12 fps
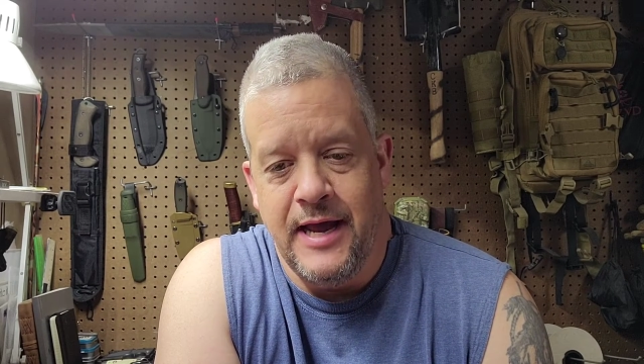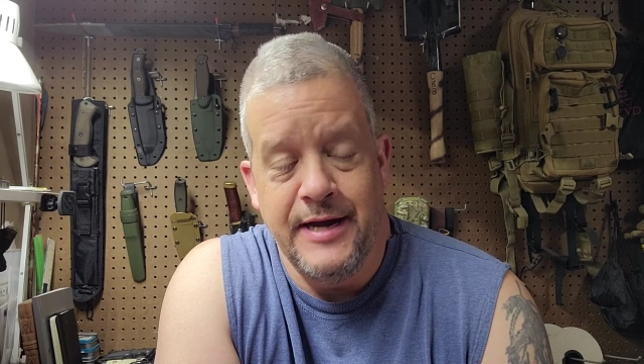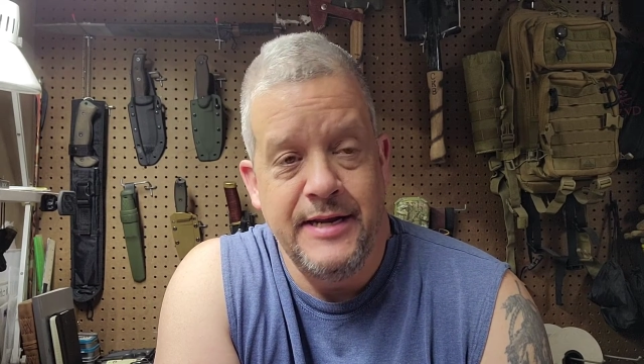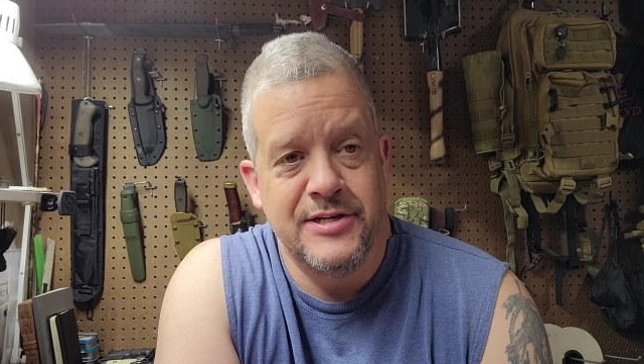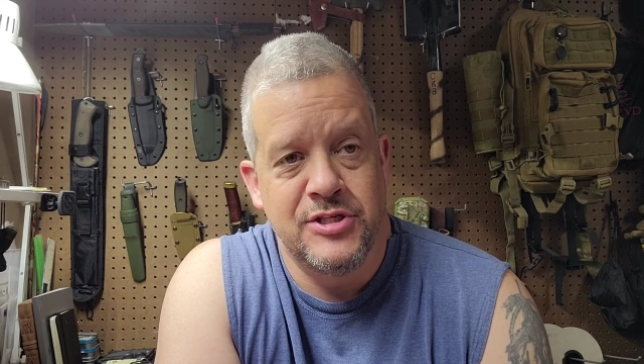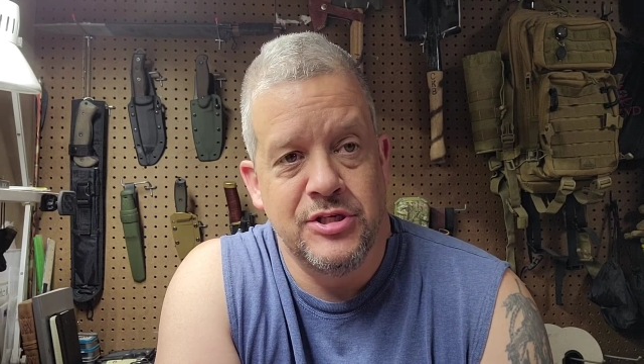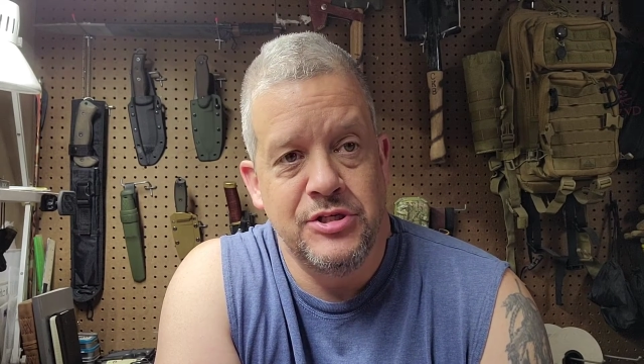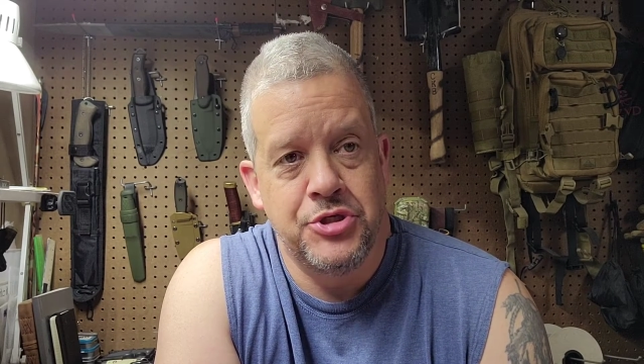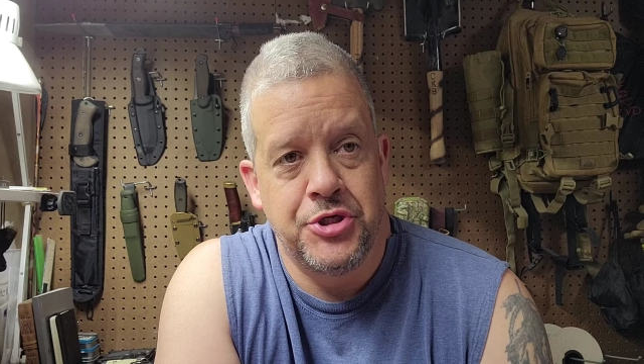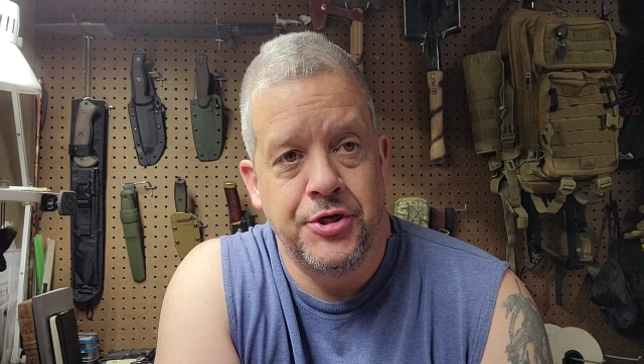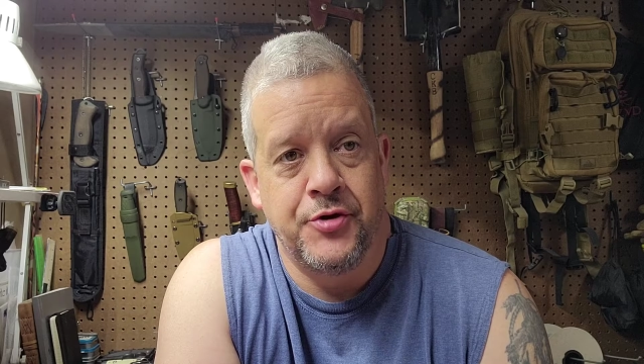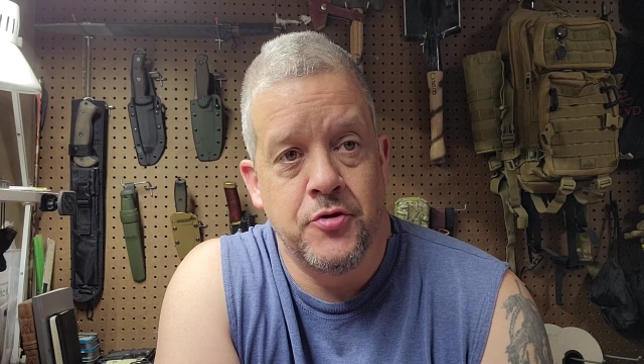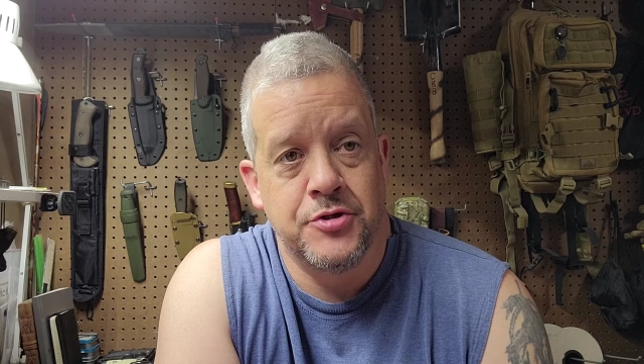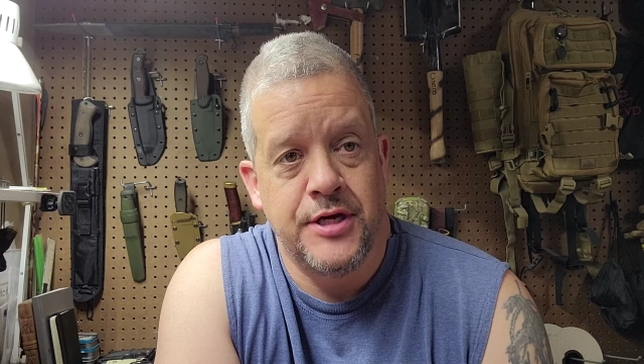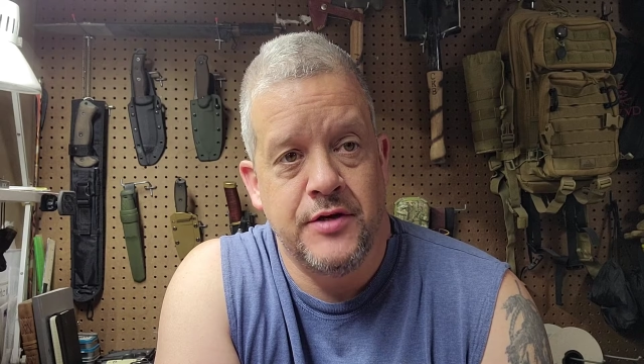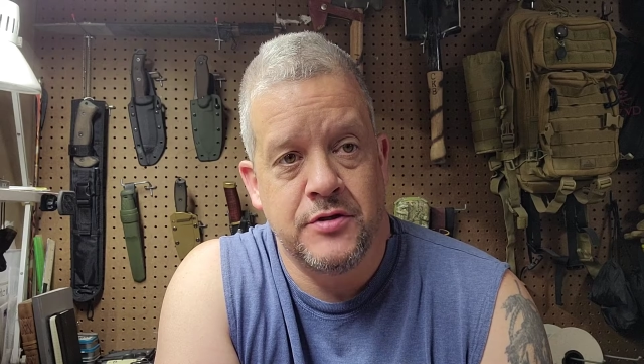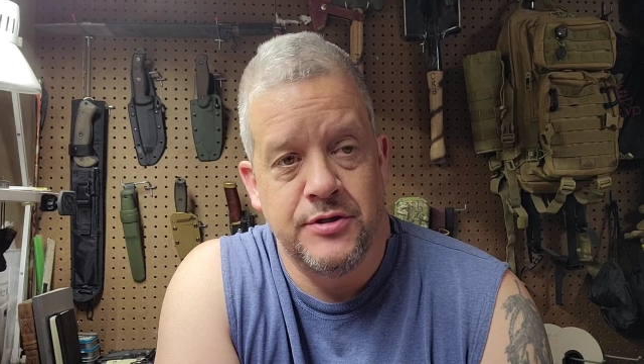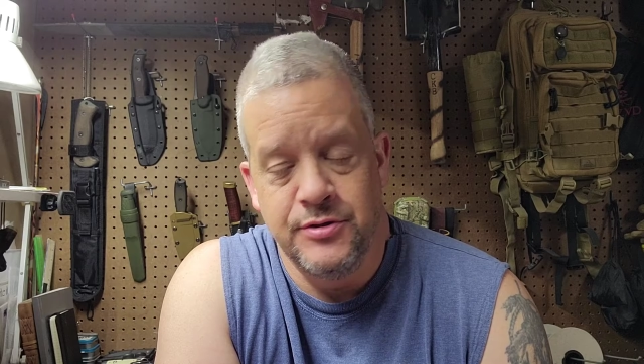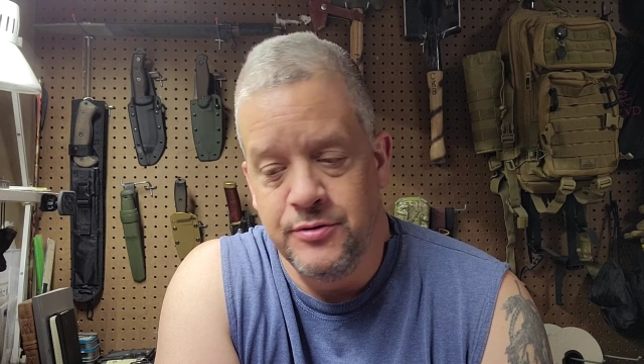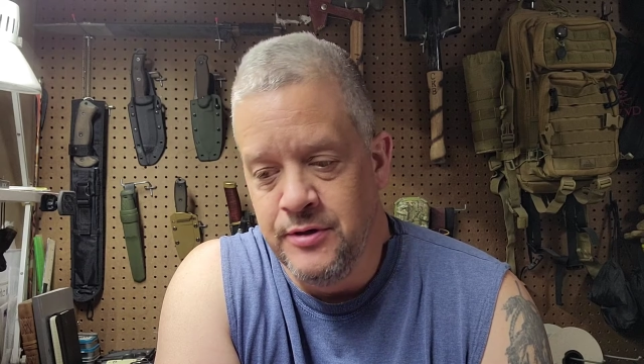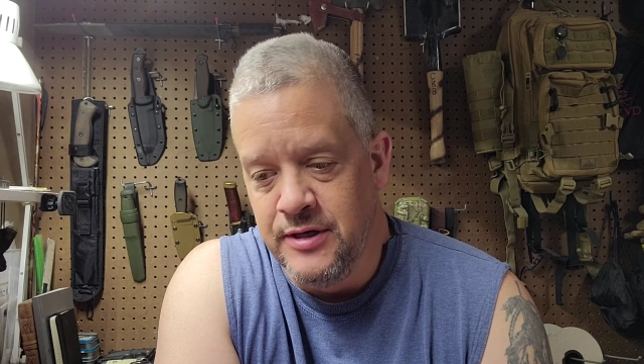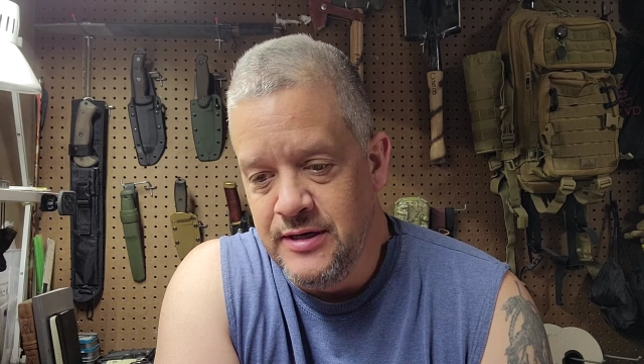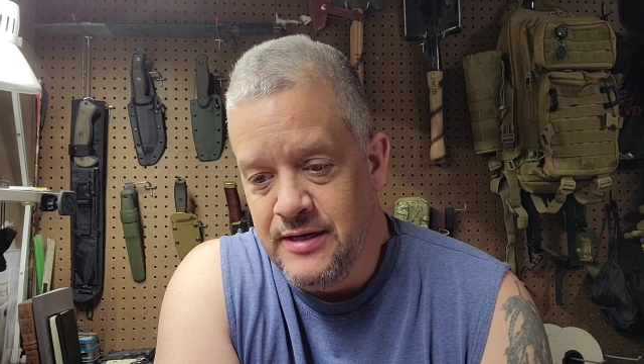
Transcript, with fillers: I need to send stickers out to.